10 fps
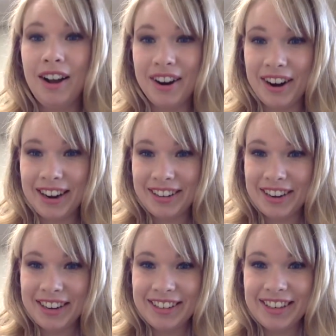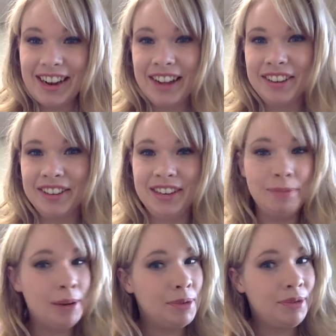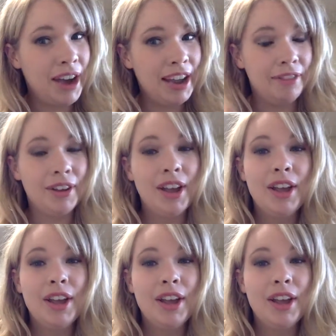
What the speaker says: All right, content calendar tip number 5.